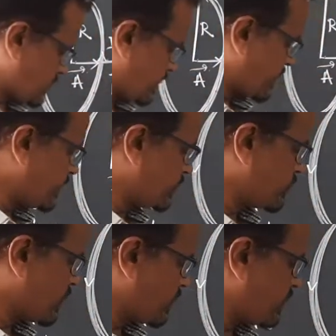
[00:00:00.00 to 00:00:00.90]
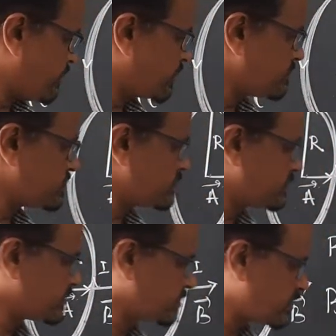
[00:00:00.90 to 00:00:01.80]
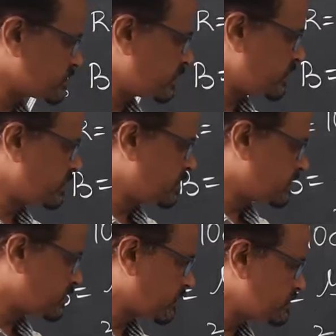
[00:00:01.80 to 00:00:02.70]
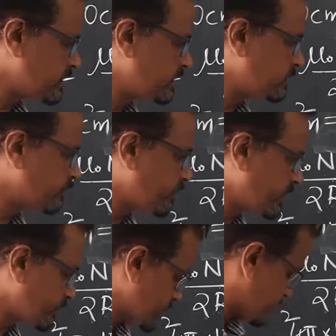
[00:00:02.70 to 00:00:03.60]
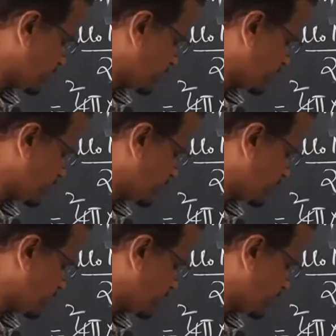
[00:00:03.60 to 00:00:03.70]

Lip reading: 10 into 100 becomes 1000. 1000 into 0.1